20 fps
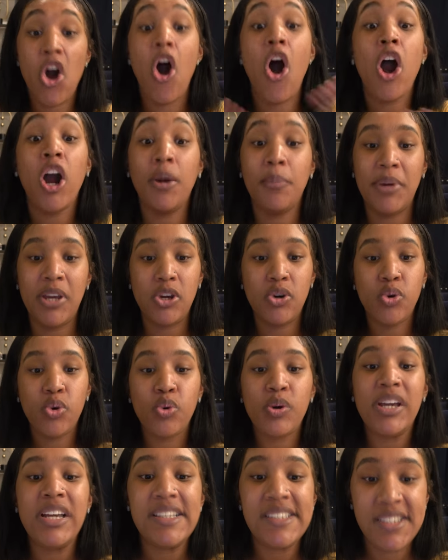army who
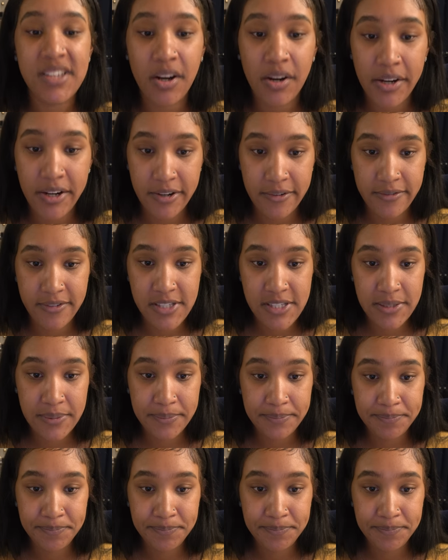he serves.